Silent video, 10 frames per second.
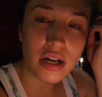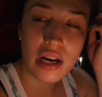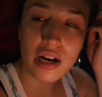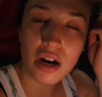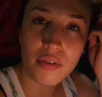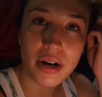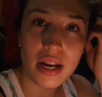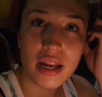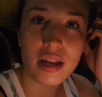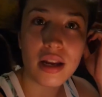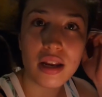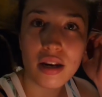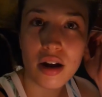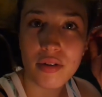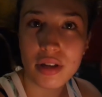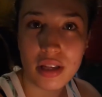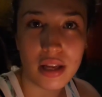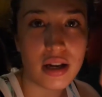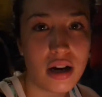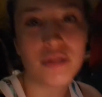and I got ready. Not really
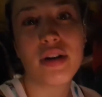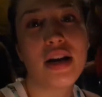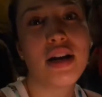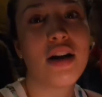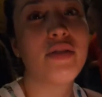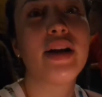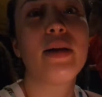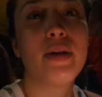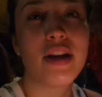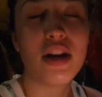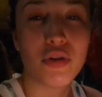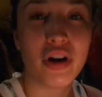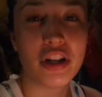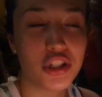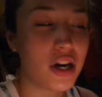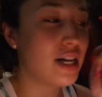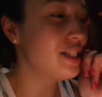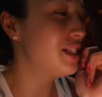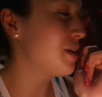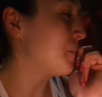like got ready, but you know, got
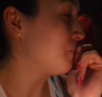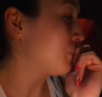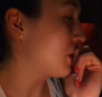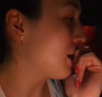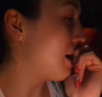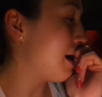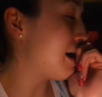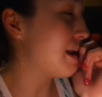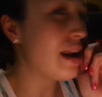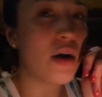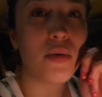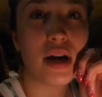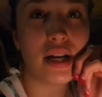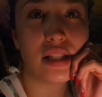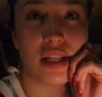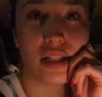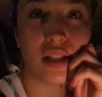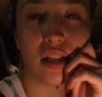dressed. And now we're at this